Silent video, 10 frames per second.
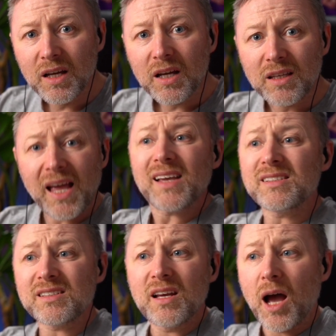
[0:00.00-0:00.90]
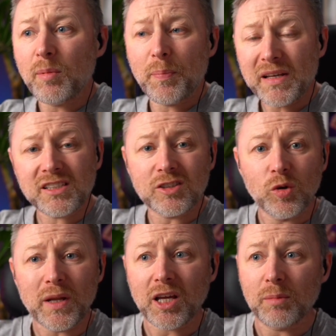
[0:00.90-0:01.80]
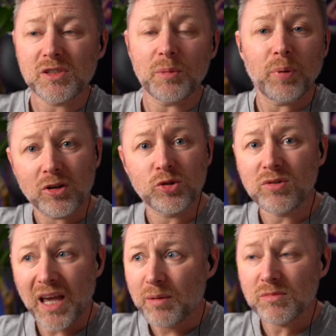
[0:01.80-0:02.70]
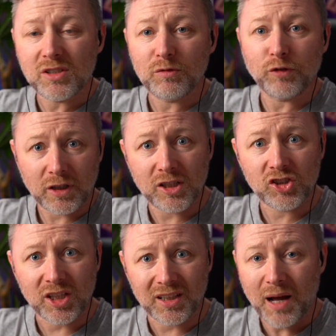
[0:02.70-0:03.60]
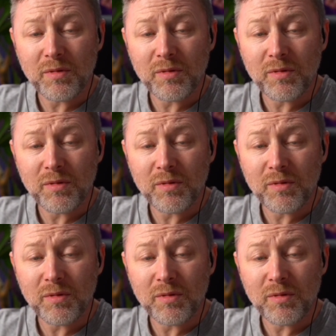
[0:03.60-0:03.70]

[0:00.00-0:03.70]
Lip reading: Yes, I'm a bit slow when it comes to puzzle games and fucking shit. Like, I'm